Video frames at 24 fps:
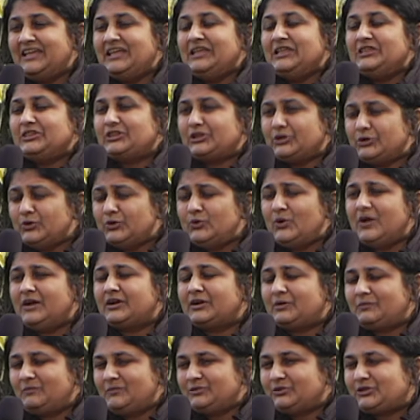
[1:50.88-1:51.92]

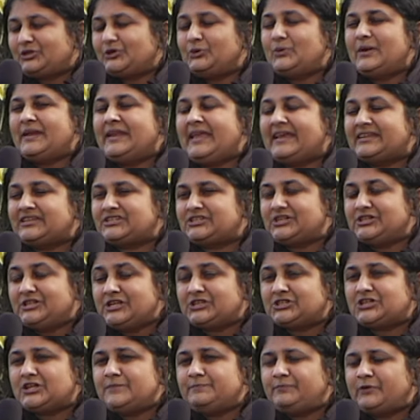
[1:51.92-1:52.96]
through an
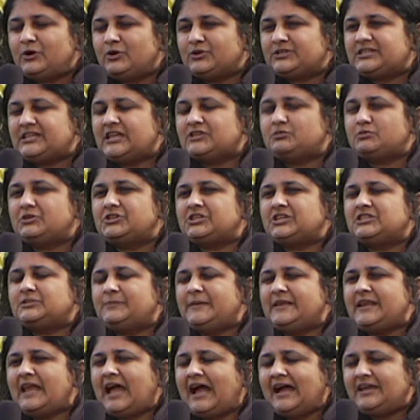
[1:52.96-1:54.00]
extradition process which has been
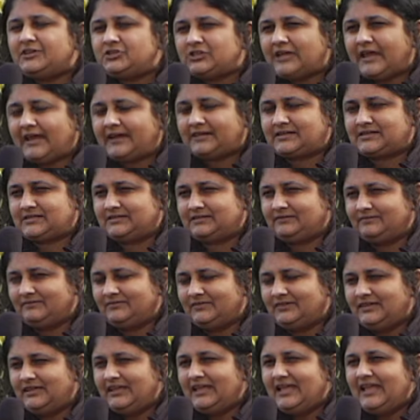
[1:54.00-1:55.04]
hijacked
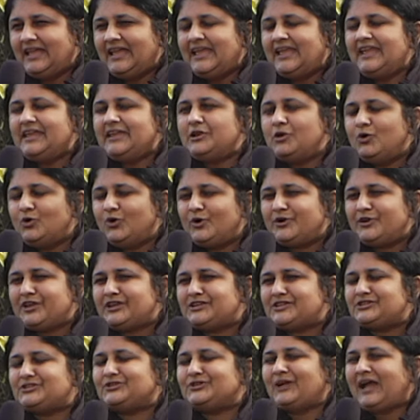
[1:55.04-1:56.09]
in order
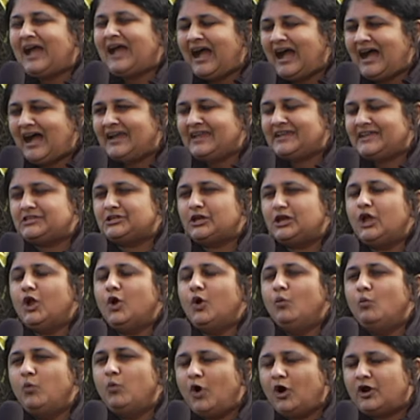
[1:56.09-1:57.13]
to hide
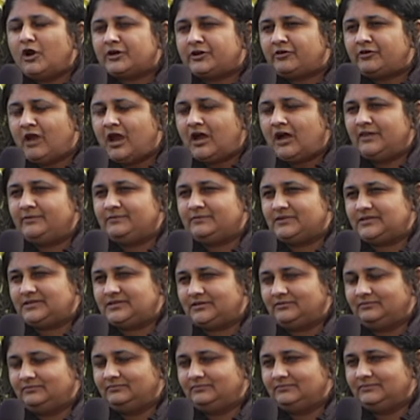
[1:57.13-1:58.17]
war crimes
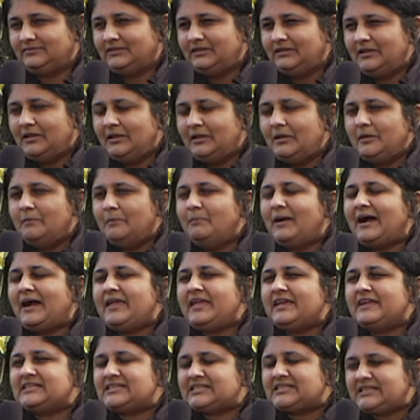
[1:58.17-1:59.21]
by
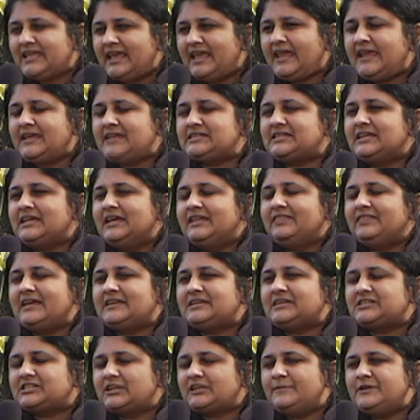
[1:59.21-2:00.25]
a state that
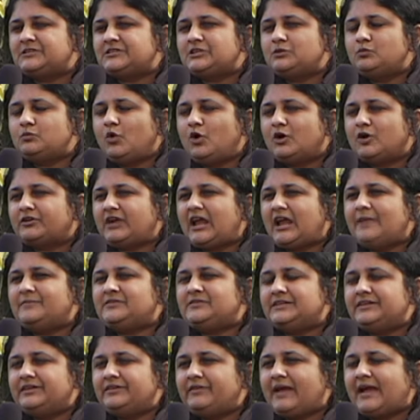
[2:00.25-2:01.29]
has committed war crimes
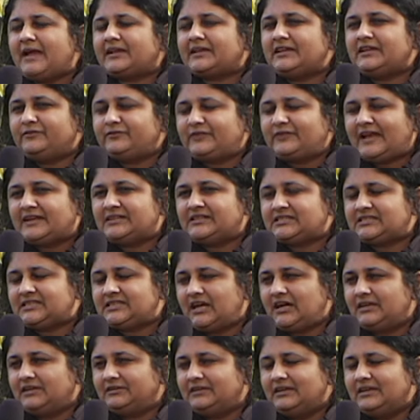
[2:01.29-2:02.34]
in Iraq and
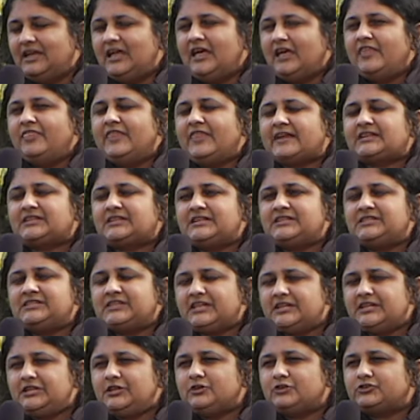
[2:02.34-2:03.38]
Afghanistan, that
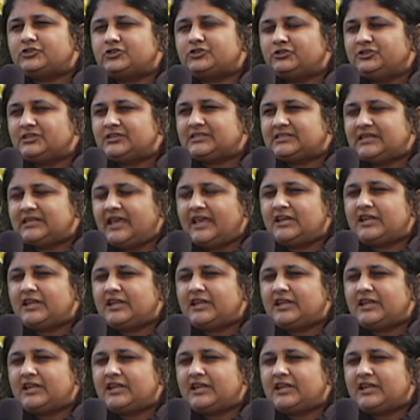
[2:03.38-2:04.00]
continues to this day,